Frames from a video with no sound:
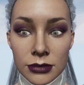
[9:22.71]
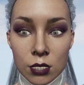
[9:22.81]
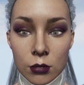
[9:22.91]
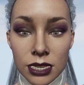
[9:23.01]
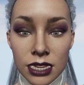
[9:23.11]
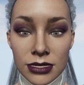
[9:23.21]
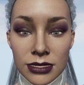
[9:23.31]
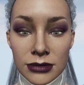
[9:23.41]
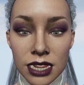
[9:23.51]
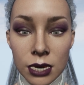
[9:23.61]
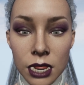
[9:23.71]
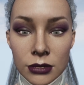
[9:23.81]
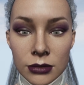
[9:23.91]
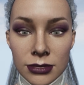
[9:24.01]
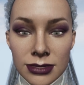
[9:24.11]
Hope this video
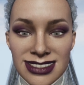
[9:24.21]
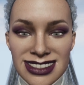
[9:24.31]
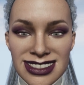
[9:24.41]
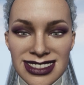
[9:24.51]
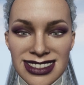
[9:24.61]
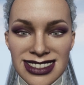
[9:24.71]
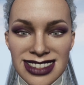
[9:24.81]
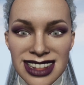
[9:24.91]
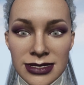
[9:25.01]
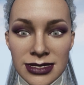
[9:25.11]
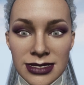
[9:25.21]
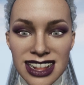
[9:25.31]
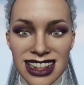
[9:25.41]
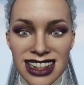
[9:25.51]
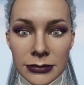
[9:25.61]
helped. Have a good
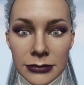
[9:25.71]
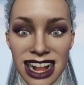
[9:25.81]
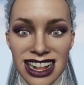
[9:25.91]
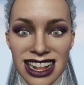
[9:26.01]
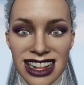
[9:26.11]
day. Bye.